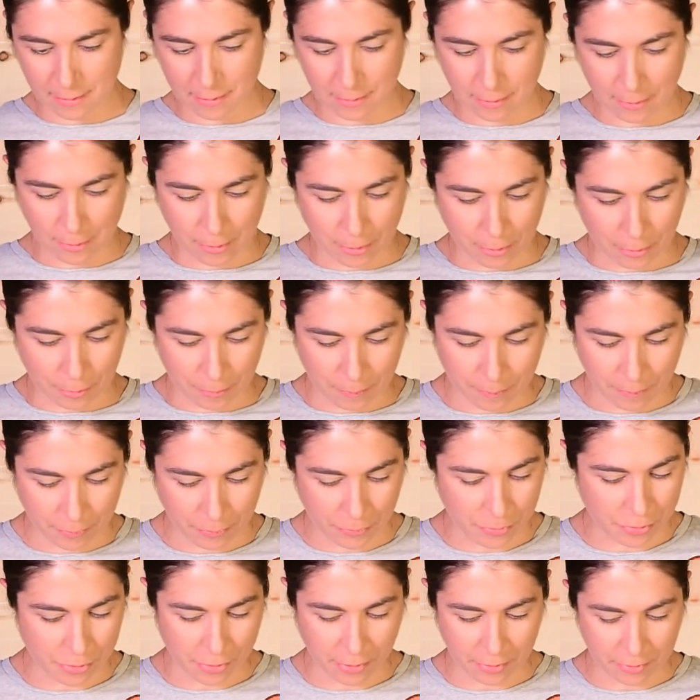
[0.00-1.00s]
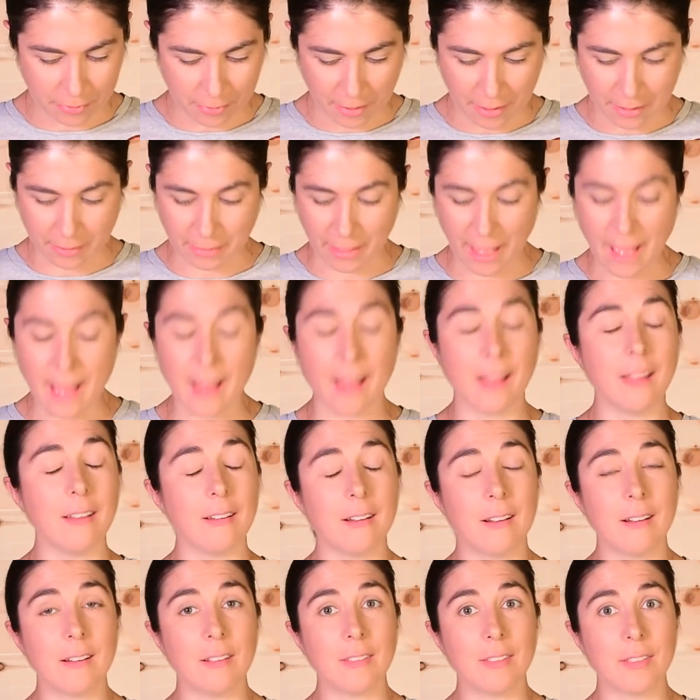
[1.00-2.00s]
So, just like that,
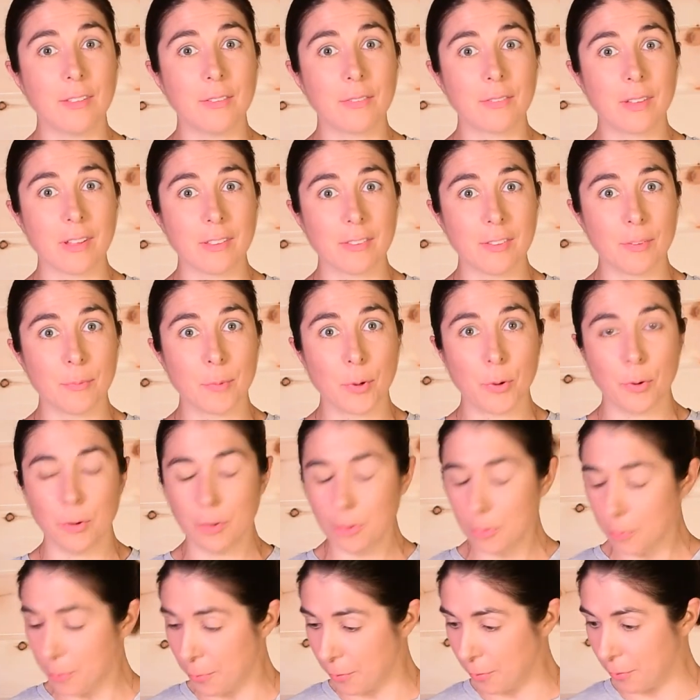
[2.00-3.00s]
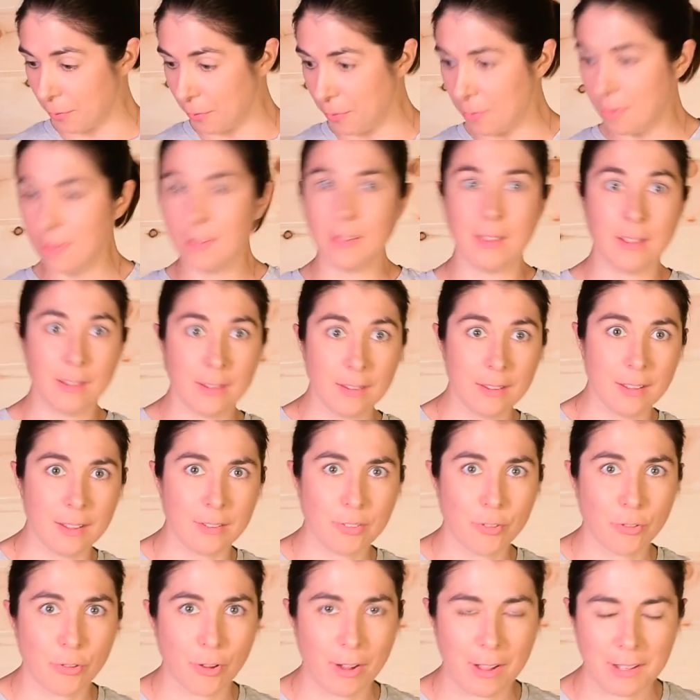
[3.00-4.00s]
you've got some cold brew.
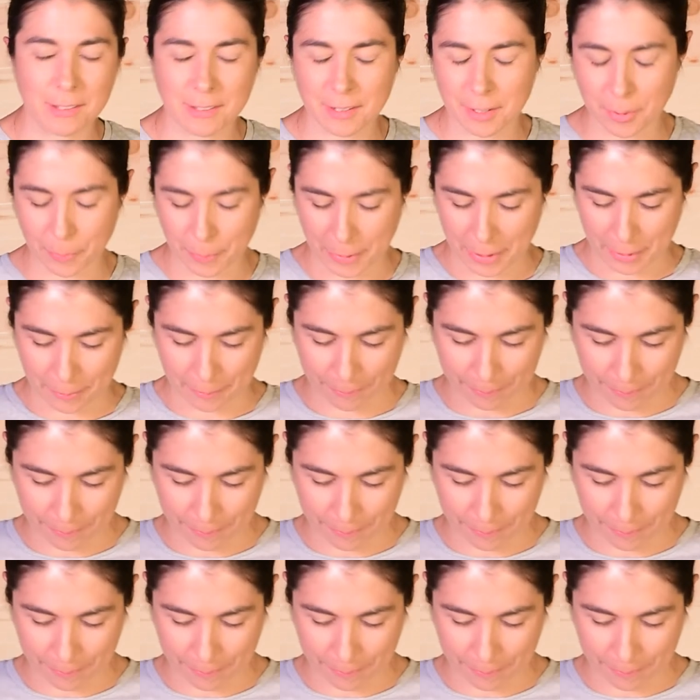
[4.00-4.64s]
Let's try a little bit.